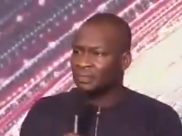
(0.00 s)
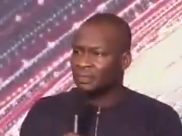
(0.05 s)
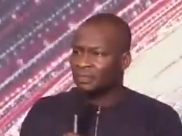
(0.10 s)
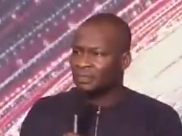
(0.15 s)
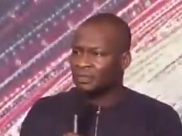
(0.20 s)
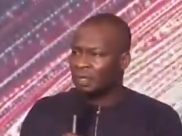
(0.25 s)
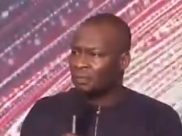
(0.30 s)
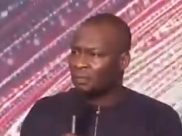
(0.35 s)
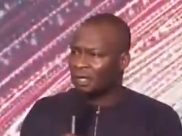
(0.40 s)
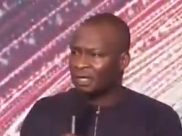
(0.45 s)

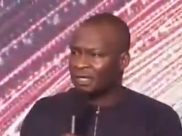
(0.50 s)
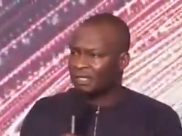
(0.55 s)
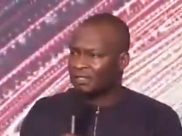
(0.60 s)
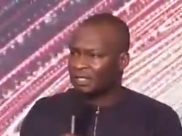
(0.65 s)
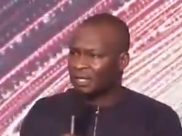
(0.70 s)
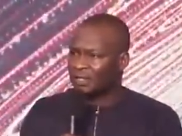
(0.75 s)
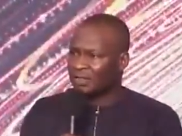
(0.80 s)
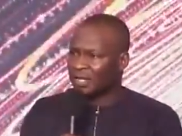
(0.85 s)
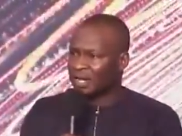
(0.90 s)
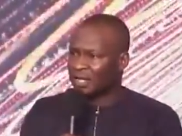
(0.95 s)
Somebody
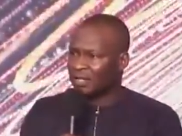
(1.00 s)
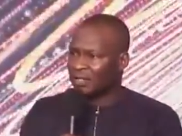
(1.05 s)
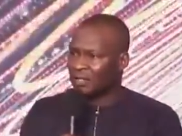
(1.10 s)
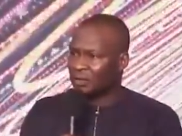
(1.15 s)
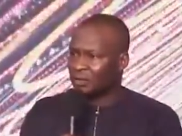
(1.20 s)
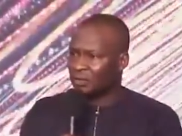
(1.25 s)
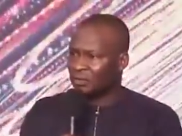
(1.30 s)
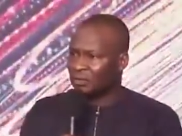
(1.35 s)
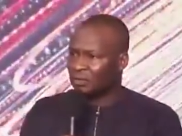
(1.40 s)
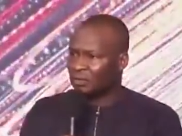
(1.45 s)
say thank
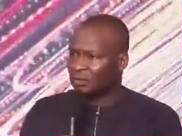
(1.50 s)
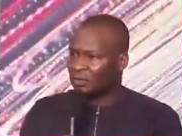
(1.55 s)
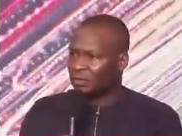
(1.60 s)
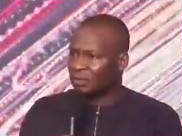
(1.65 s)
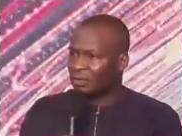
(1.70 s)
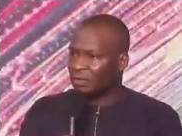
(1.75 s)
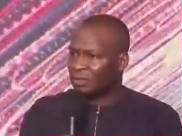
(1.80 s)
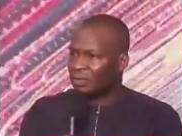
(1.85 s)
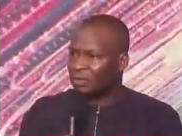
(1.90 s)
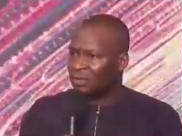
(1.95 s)
you.
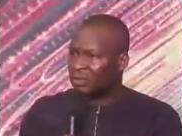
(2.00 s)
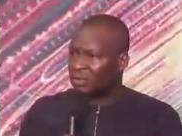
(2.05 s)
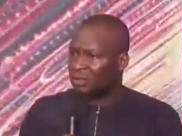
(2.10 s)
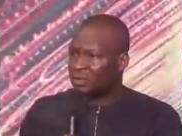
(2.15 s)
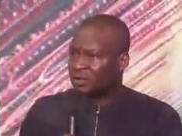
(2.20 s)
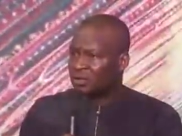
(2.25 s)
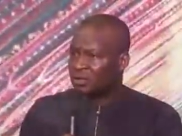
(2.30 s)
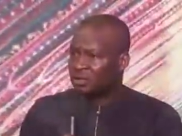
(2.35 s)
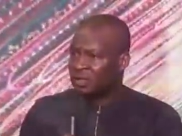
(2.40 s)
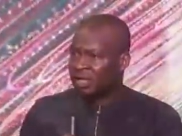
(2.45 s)

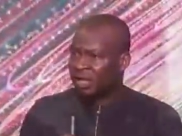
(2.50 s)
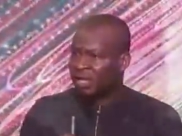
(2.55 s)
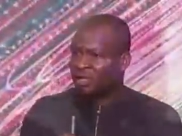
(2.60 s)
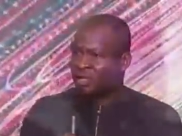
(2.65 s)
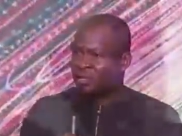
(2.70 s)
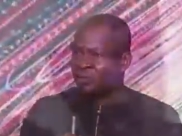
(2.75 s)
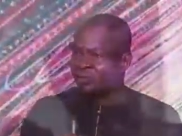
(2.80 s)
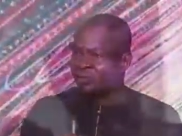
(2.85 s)
Thank